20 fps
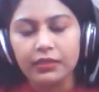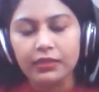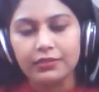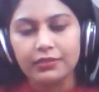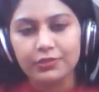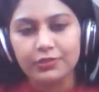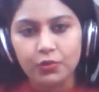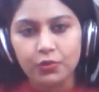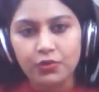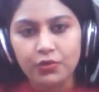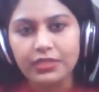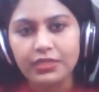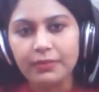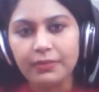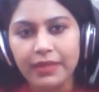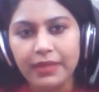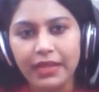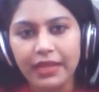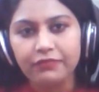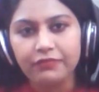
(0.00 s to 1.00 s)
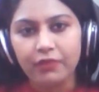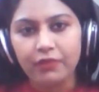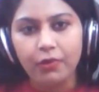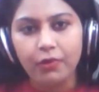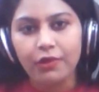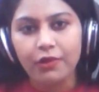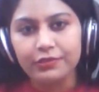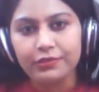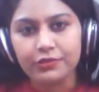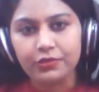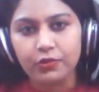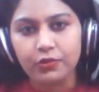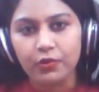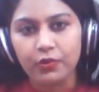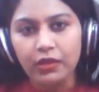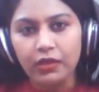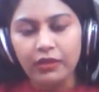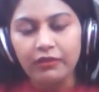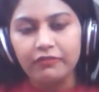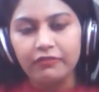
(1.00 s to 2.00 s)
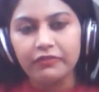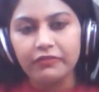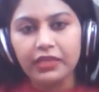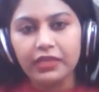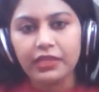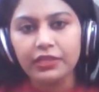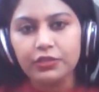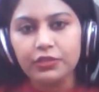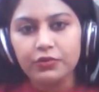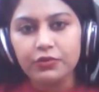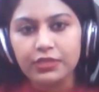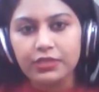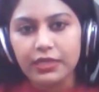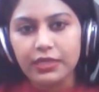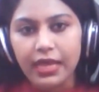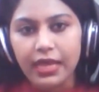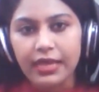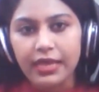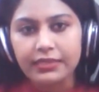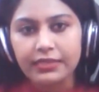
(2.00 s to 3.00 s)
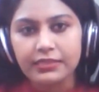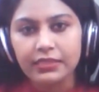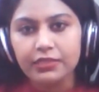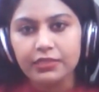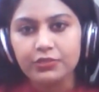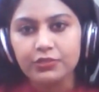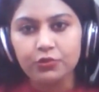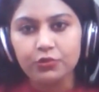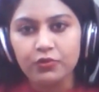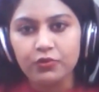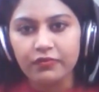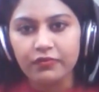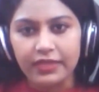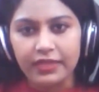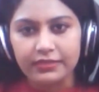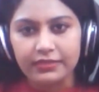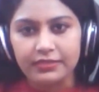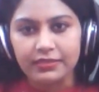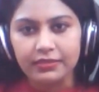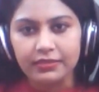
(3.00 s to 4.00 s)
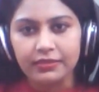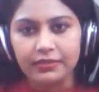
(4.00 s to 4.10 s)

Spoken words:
the social platform also we can utilize in two ways: